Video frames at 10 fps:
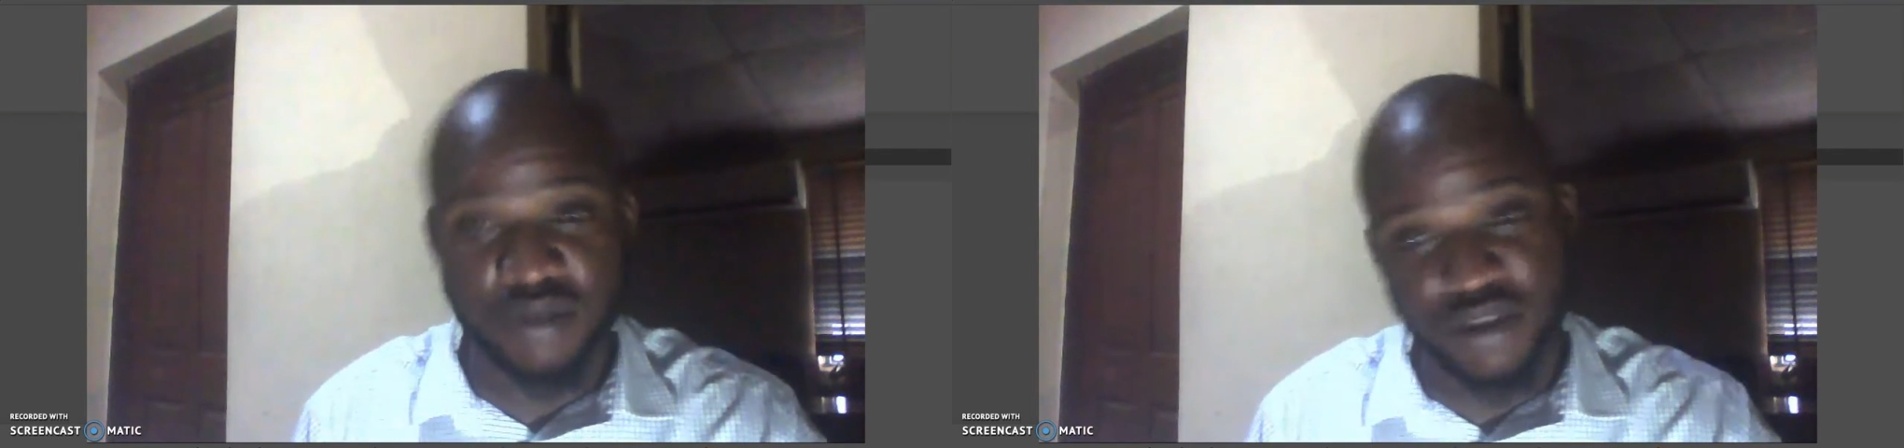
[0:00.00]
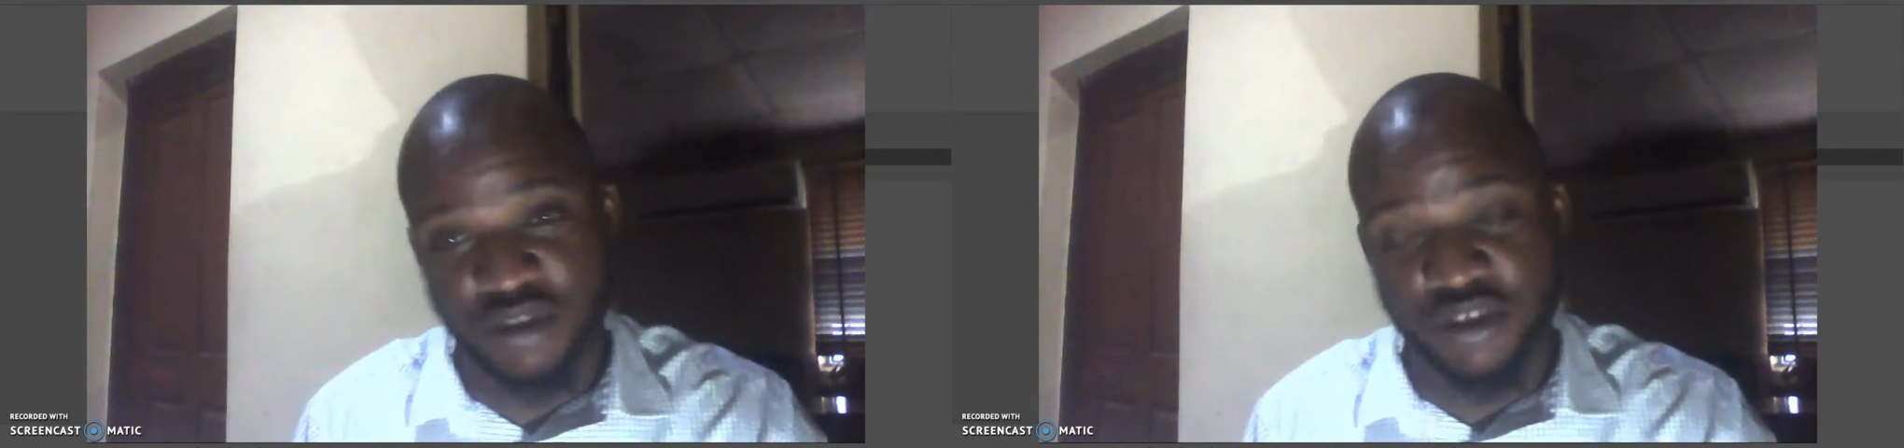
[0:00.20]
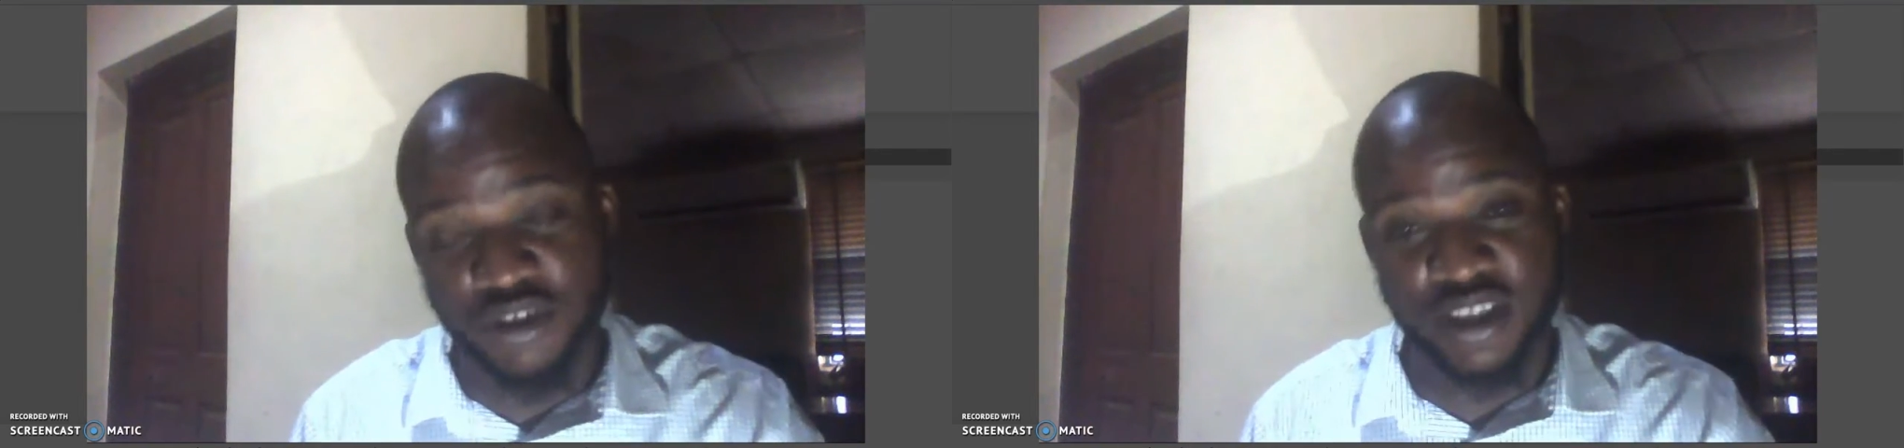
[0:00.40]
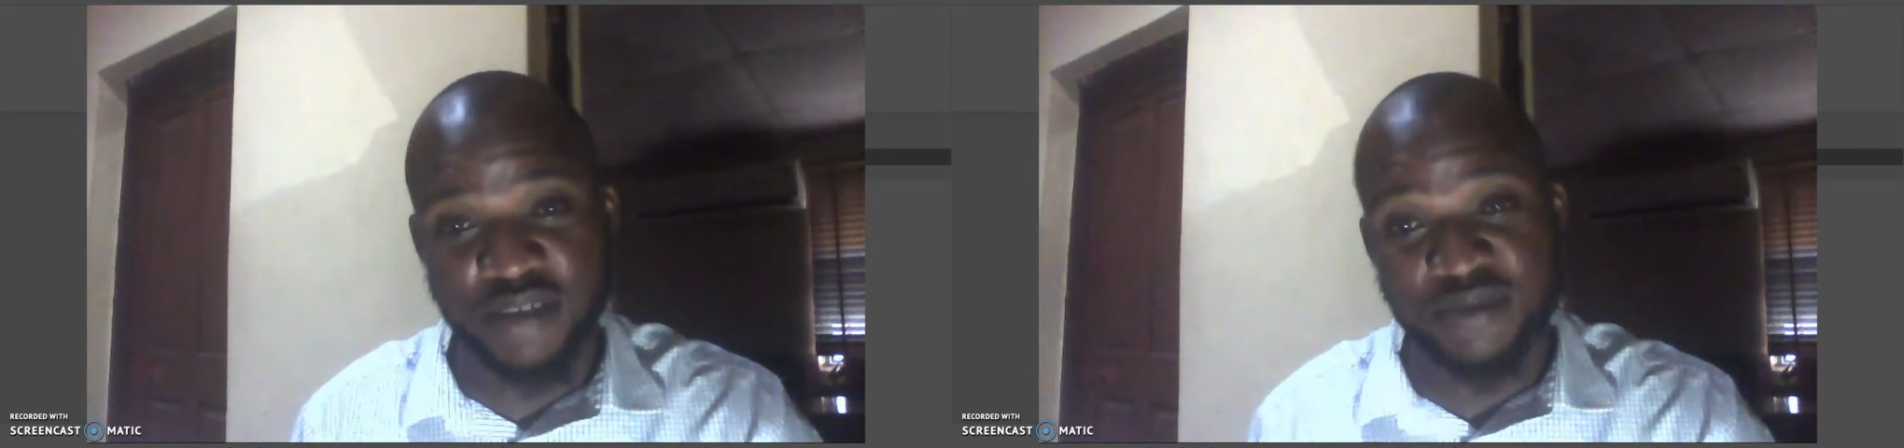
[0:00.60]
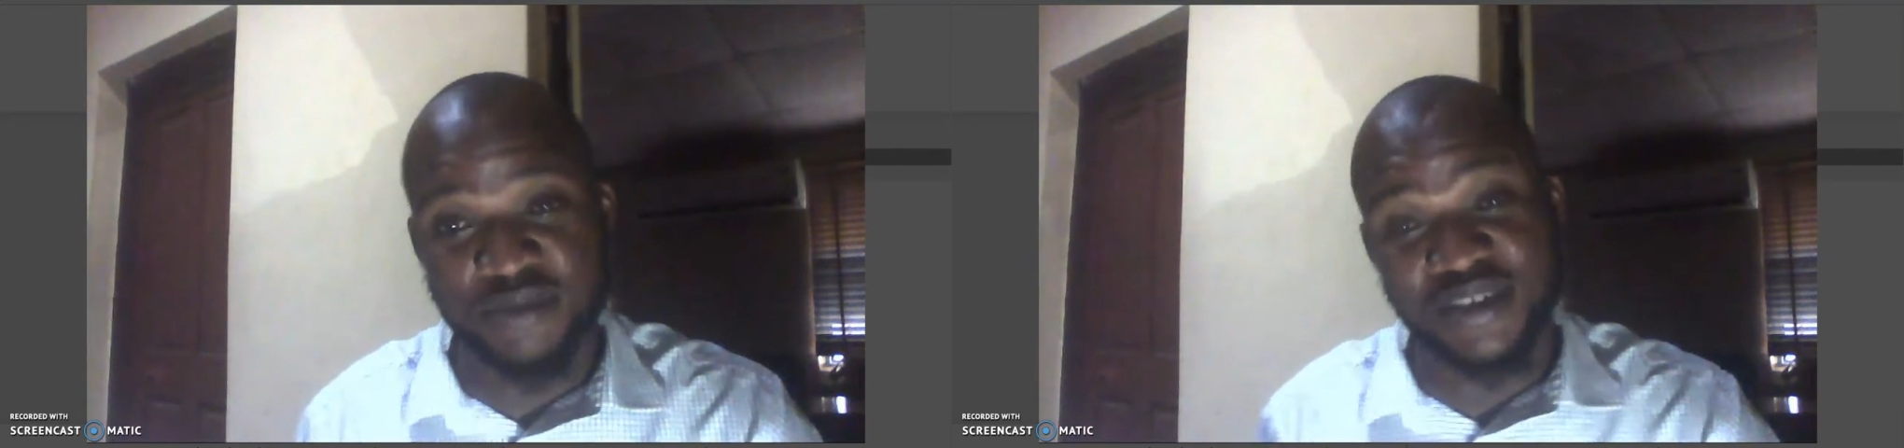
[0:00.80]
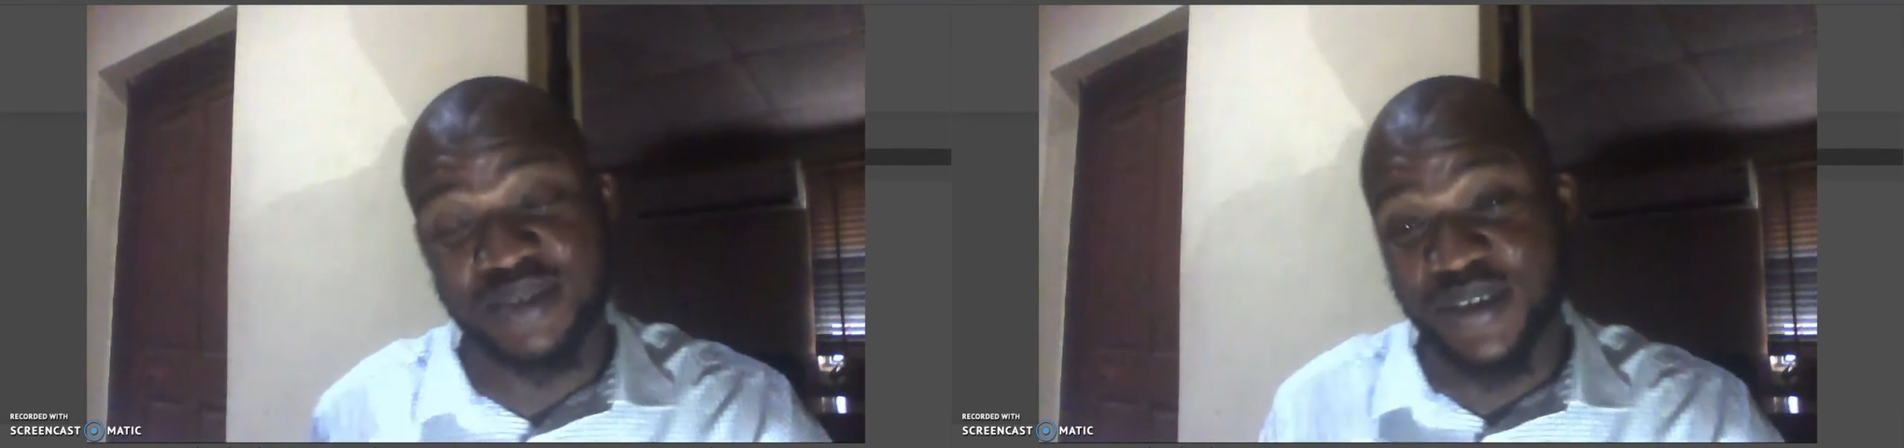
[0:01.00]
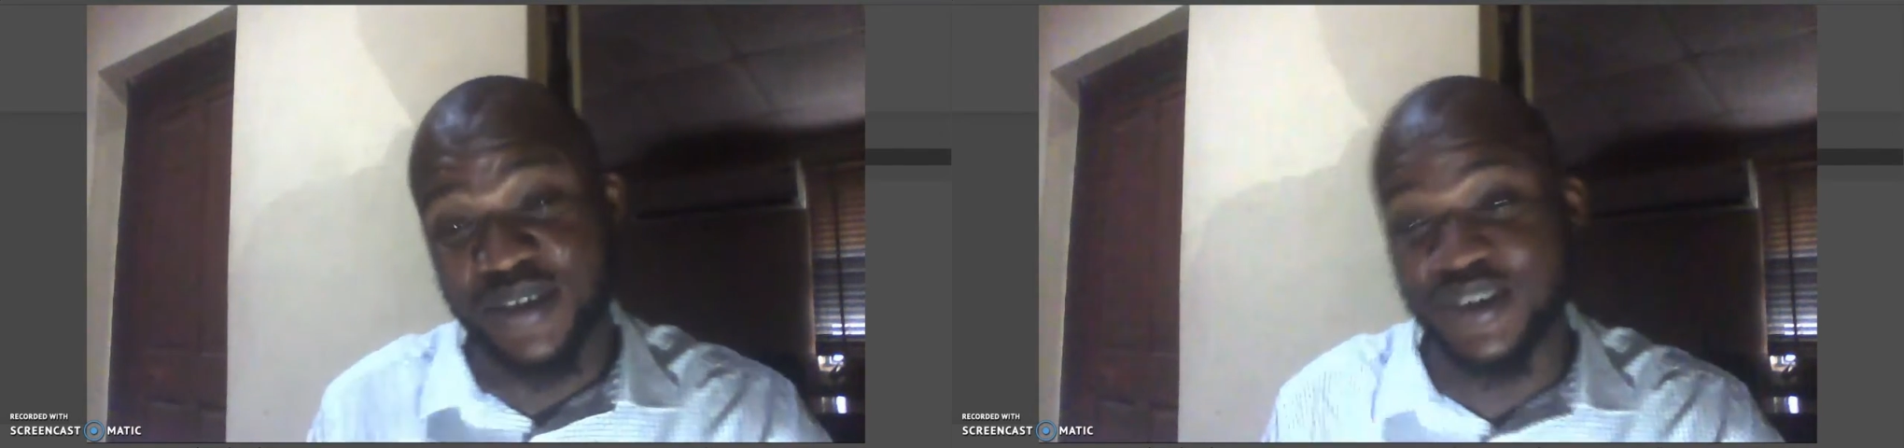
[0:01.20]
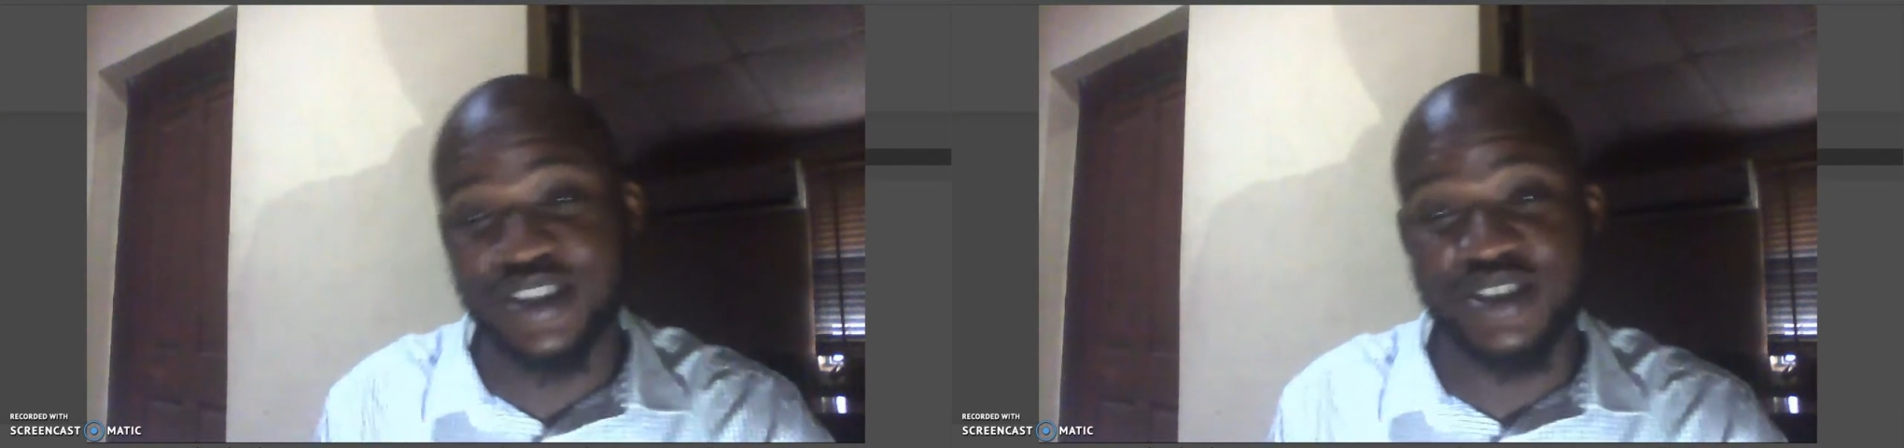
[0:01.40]
are no other
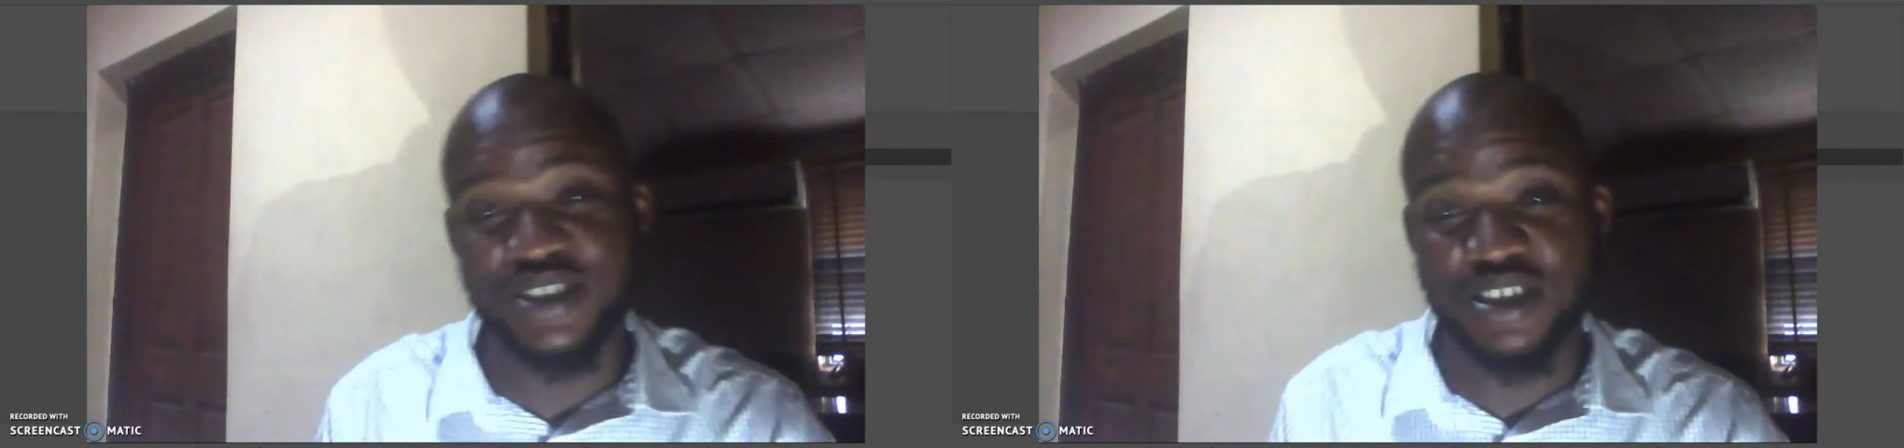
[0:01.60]
cryptocurrencies